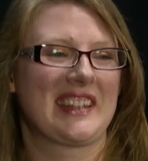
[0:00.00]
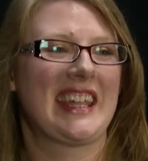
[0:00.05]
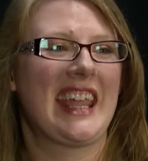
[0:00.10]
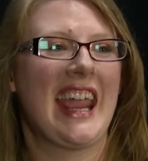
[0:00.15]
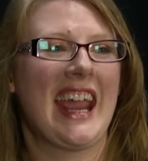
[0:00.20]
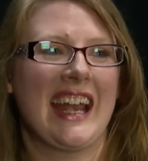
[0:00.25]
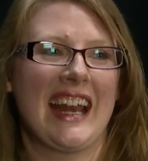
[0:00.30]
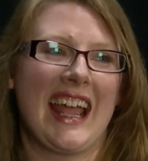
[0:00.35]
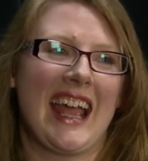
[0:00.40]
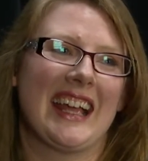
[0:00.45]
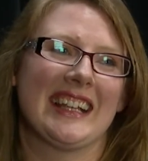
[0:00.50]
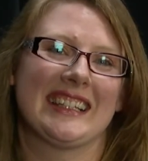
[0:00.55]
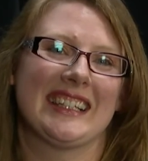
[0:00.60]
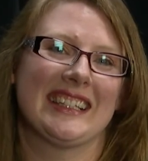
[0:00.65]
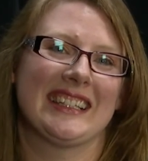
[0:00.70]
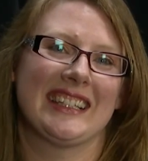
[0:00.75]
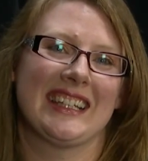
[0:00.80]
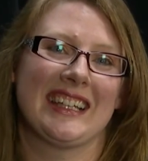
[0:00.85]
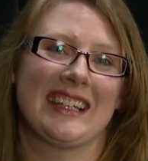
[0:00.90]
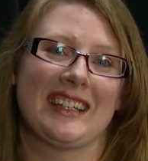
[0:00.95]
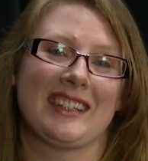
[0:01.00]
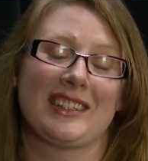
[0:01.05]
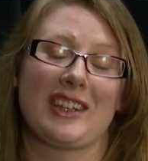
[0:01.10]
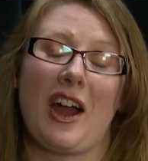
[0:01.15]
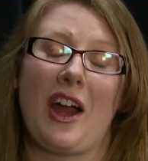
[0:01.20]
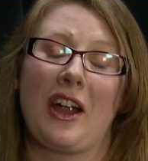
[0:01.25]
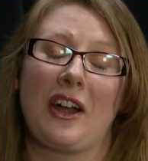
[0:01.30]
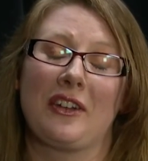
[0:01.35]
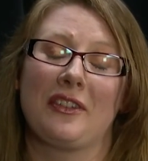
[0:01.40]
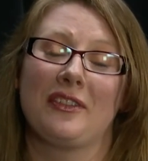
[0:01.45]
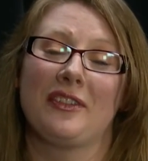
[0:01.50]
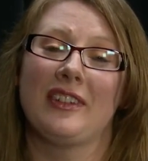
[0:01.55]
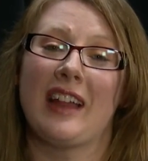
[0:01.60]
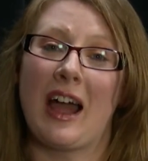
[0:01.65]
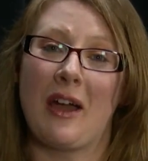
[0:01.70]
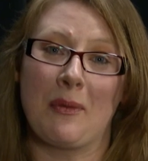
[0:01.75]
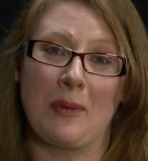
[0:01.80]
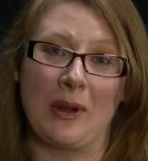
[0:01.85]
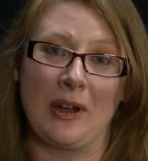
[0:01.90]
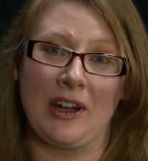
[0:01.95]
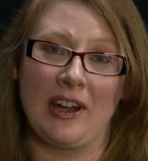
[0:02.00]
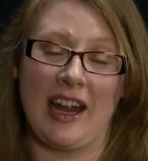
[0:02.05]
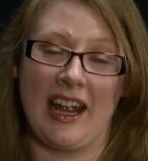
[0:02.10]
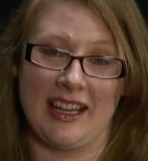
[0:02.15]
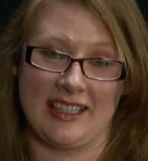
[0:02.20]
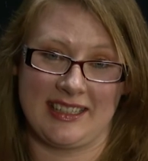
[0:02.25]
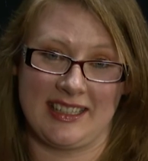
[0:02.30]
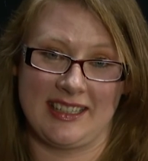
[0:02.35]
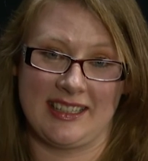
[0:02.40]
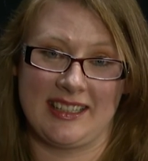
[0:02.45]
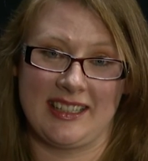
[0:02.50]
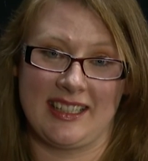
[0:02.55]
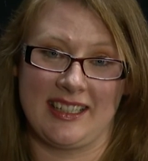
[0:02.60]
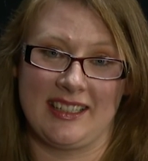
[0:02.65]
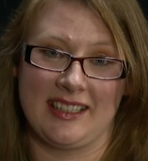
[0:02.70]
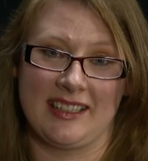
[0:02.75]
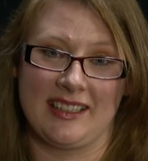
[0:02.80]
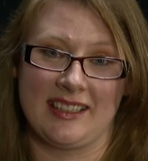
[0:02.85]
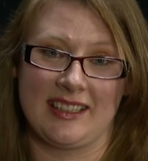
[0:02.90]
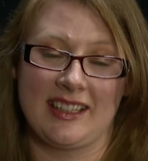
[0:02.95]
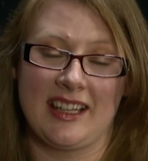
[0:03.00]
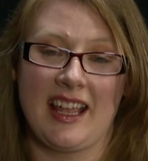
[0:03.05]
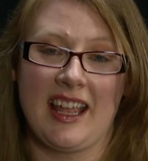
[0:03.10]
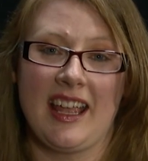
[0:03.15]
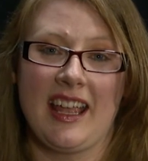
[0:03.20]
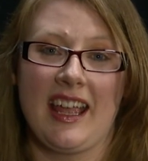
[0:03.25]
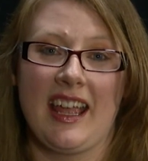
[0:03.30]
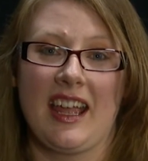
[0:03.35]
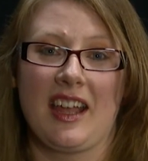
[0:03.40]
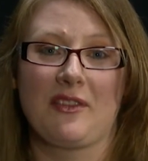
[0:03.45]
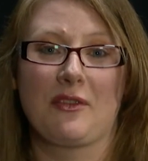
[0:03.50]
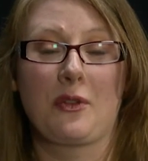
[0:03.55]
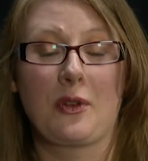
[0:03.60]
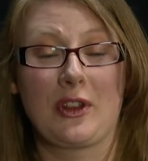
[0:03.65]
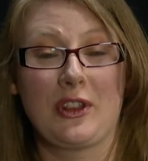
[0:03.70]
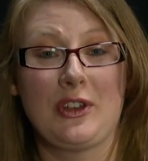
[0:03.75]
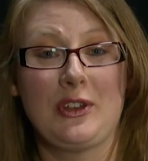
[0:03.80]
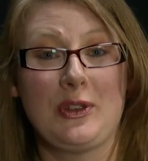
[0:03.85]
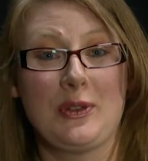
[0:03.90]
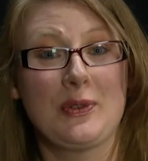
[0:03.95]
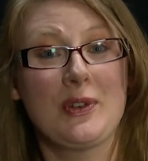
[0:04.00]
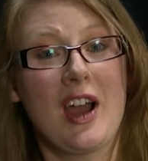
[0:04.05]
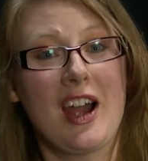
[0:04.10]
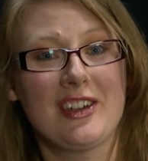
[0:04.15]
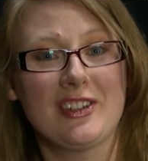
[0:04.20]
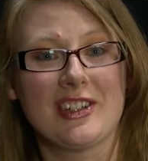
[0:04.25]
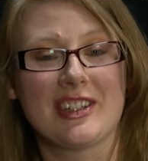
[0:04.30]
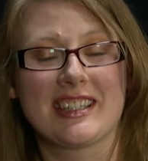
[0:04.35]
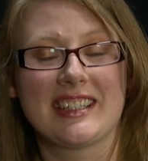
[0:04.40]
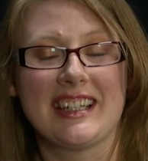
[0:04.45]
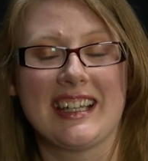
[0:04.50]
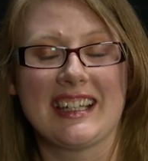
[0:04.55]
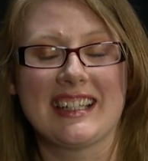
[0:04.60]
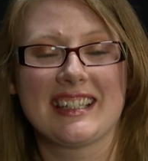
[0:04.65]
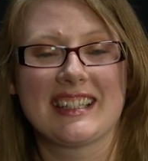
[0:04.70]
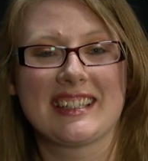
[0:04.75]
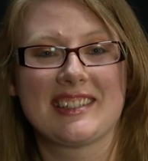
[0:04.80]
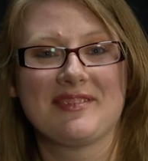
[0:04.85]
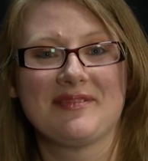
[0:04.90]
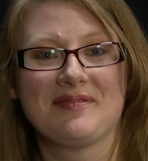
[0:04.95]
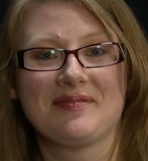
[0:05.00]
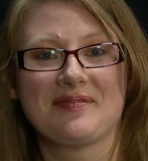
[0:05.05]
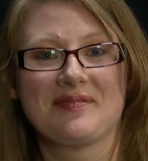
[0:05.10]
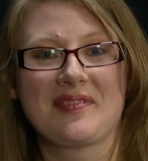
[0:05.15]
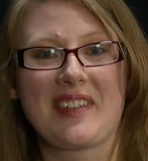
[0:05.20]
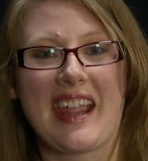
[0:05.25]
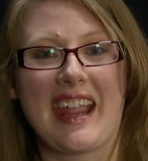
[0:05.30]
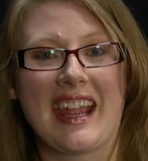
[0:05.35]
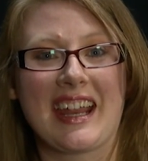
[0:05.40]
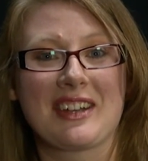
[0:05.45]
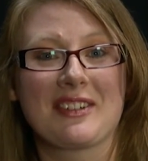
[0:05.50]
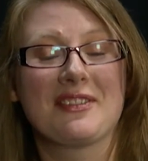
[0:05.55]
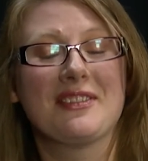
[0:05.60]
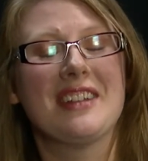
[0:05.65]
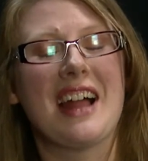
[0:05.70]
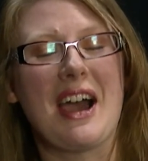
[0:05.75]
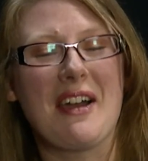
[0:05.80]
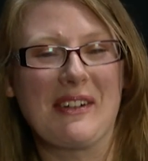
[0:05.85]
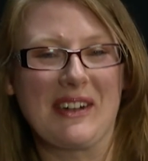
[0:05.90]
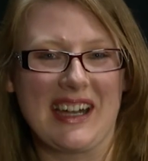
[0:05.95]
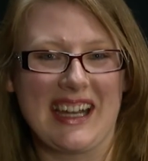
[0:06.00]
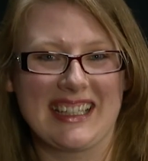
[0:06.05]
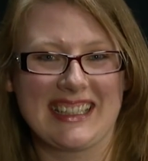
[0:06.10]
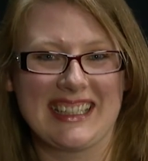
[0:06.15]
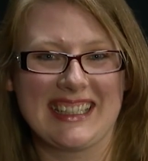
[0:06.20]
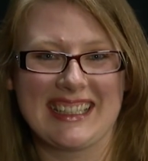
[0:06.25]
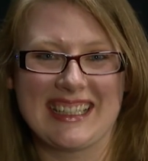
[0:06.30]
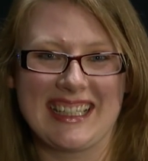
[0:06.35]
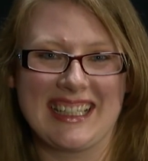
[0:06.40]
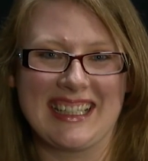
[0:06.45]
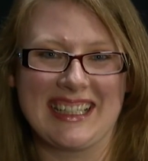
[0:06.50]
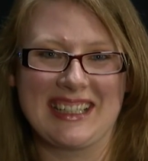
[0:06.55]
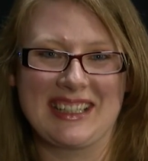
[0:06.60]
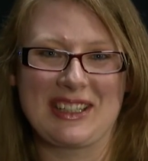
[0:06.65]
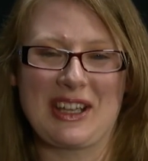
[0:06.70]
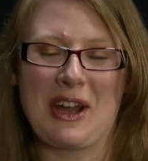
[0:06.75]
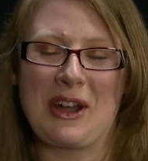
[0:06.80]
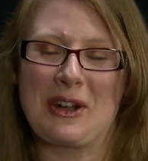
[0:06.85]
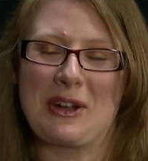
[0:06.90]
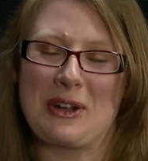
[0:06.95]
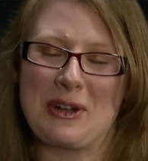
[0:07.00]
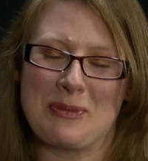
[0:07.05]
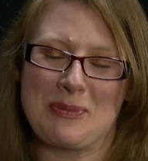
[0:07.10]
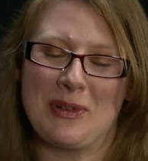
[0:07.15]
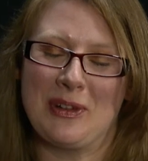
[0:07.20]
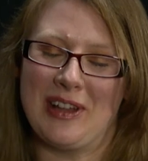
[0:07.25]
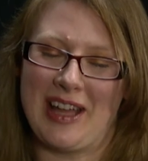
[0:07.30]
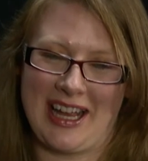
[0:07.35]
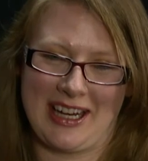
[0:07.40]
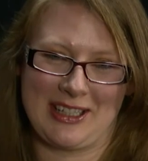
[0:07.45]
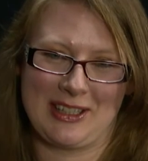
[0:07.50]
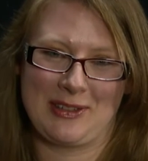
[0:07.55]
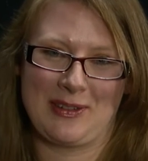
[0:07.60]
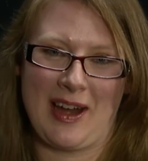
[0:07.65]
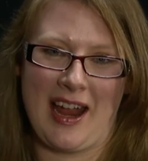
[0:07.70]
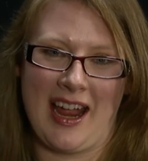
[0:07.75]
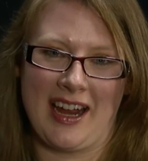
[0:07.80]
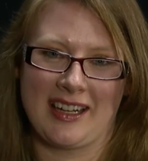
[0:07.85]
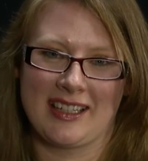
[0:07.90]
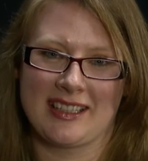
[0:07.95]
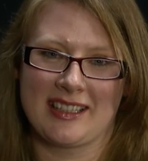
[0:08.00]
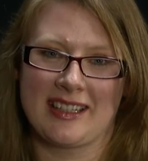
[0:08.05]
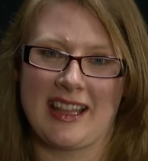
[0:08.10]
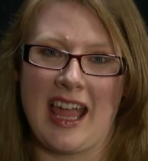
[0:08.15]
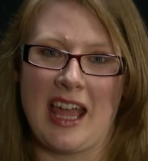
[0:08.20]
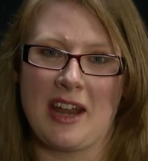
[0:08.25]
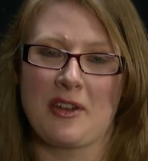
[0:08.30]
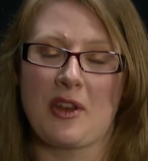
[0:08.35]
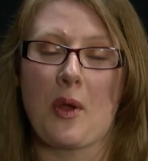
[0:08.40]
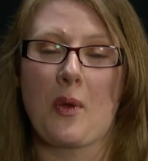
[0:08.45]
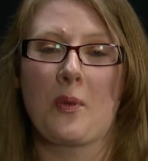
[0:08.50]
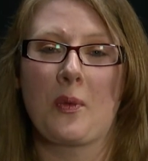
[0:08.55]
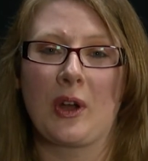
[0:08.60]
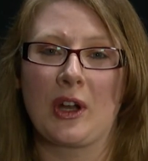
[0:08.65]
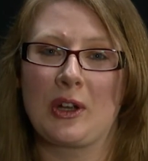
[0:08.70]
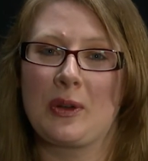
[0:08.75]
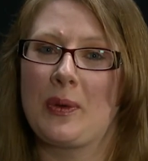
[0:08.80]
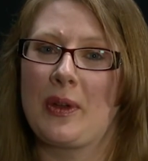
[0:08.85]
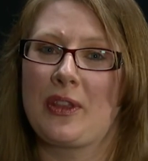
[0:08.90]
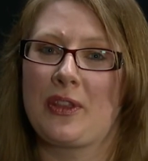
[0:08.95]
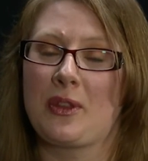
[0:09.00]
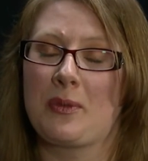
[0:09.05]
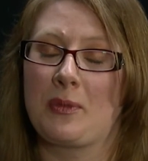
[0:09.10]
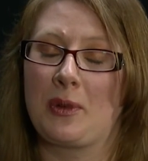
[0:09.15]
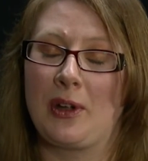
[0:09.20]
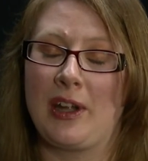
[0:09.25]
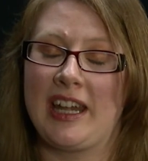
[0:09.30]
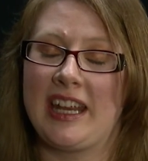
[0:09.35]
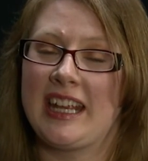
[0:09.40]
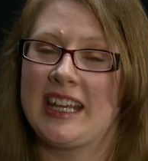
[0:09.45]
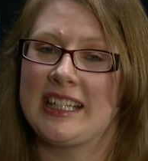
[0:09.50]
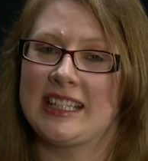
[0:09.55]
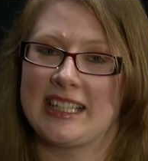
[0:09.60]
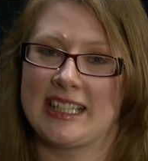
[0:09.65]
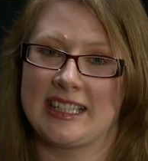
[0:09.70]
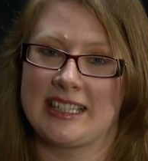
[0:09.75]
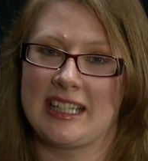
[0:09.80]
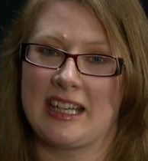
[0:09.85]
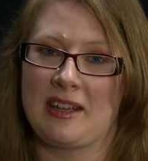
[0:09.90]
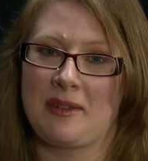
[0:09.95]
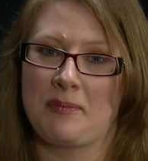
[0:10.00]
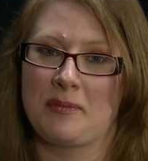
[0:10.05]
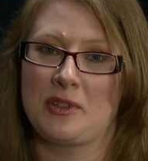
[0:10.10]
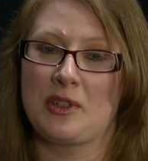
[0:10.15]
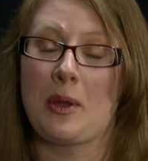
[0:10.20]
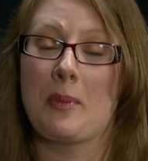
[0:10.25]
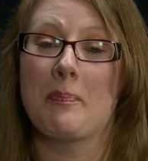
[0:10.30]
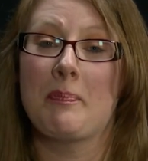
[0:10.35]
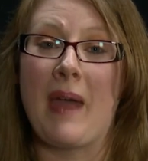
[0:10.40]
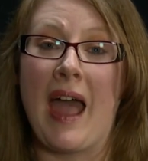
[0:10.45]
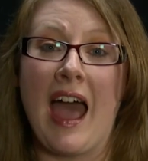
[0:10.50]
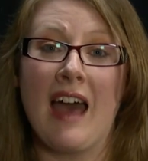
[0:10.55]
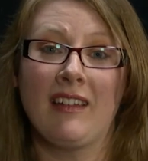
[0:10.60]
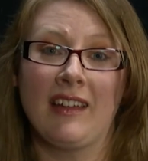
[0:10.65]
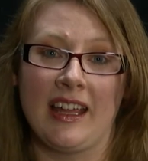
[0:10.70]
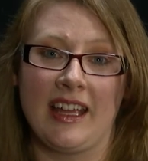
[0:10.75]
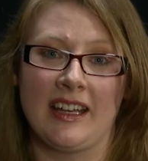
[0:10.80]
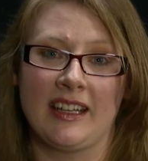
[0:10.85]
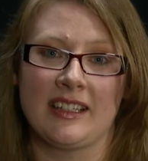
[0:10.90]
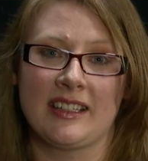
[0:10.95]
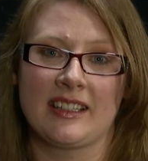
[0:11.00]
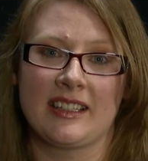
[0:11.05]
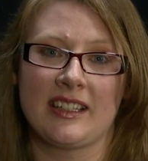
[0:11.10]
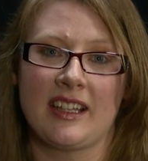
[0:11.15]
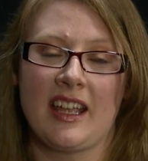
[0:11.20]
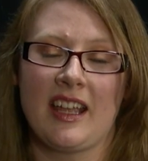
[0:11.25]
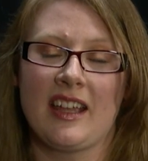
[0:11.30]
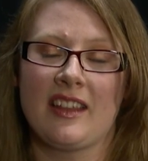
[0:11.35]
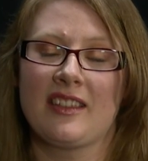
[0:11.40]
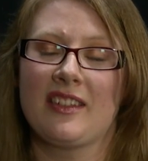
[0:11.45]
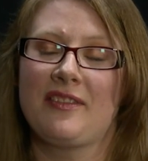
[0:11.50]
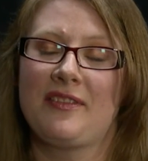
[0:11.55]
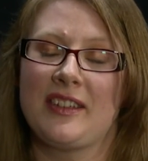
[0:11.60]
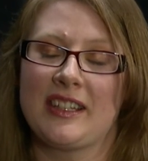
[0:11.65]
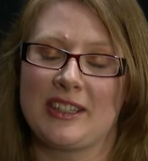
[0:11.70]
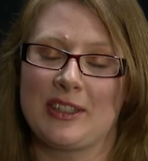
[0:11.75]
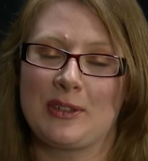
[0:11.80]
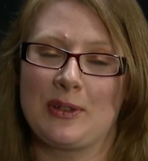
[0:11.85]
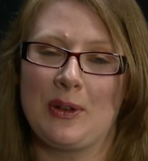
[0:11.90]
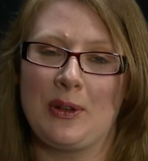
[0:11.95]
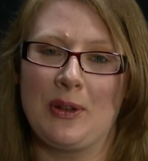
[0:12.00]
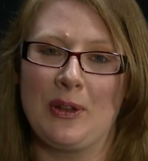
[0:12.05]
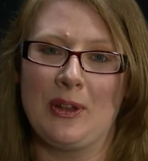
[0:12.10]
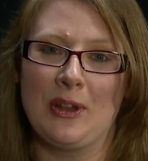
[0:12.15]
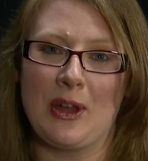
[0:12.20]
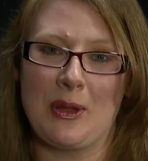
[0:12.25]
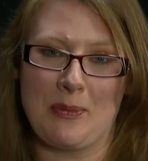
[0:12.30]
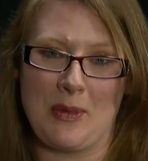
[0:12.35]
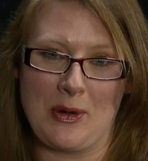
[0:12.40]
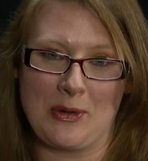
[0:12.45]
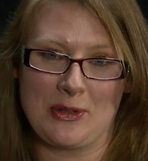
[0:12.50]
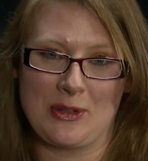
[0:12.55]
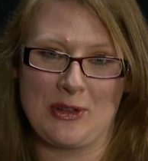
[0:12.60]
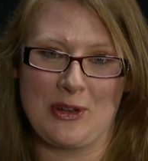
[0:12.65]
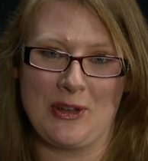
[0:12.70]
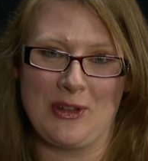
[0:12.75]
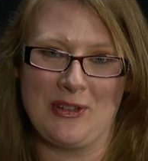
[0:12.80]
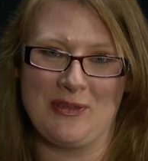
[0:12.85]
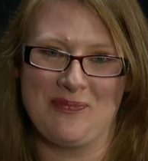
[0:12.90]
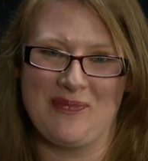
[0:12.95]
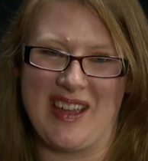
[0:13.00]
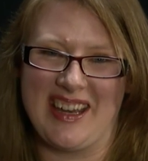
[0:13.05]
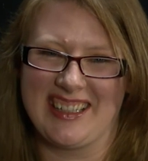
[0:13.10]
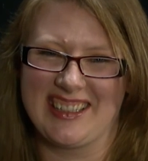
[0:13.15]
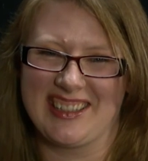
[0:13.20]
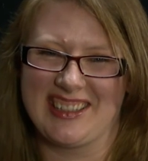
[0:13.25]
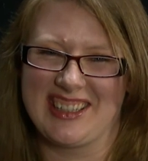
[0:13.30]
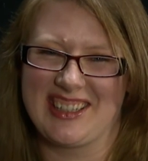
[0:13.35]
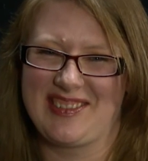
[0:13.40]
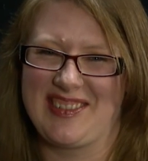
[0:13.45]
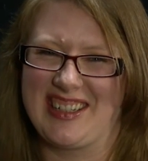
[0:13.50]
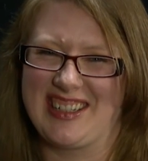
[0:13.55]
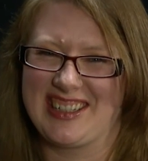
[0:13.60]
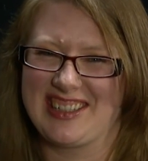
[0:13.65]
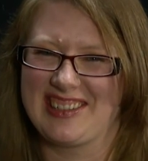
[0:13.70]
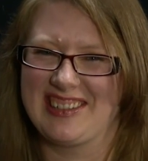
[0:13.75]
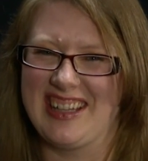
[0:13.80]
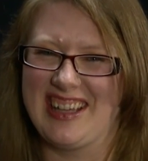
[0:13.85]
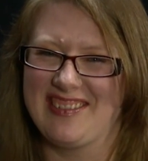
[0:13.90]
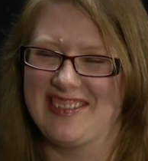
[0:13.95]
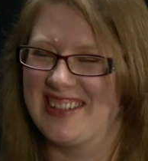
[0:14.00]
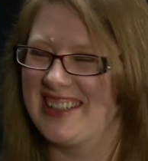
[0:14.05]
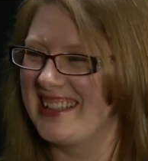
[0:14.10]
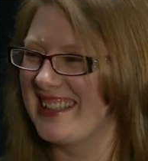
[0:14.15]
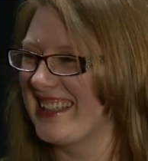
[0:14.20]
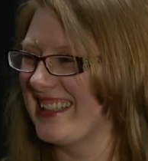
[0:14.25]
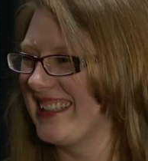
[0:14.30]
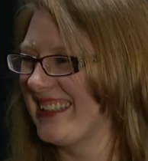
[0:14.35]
canna essences are flower essences for the new consciousness and flower essences are herbal extracts that work with the meridian system to balance the physical, emotional, mental, spiritual levels.